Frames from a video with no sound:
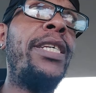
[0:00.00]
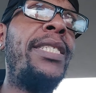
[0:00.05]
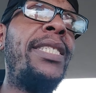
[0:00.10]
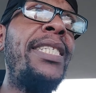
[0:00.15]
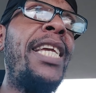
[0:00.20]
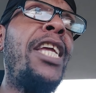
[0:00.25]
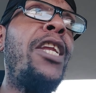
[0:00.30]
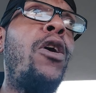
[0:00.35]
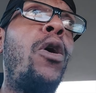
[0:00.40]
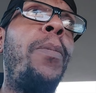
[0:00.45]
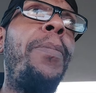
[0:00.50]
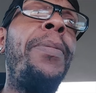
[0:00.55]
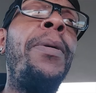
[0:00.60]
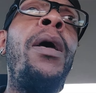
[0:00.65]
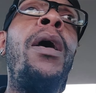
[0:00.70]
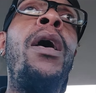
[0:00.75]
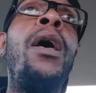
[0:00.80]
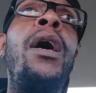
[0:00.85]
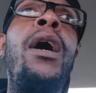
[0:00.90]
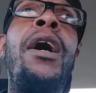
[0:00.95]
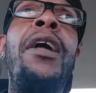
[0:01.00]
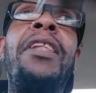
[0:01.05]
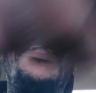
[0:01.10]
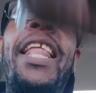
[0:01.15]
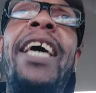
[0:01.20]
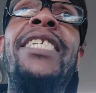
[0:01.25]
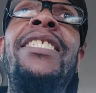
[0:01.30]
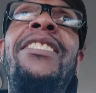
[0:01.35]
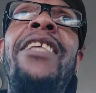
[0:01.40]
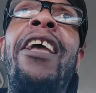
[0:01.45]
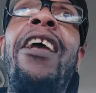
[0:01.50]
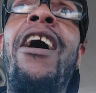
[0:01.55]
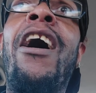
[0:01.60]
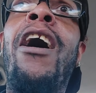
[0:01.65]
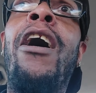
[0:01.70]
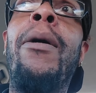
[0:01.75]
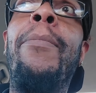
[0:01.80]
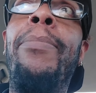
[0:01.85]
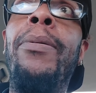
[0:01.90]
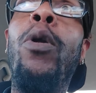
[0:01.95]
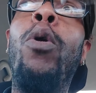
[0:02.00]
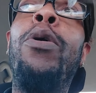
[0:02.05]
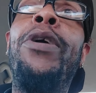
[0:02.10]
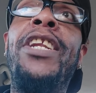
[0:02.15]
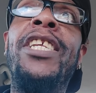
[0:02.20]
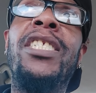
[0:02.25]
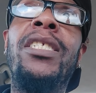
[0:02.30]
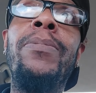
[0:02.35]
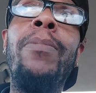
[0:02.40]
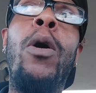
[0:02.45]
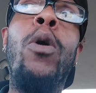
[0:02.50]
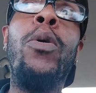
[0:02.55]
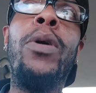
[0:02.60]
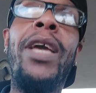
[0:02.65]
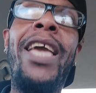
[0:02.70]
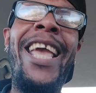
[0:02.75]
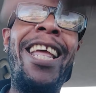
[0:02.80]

casino unless they are blowing the smoke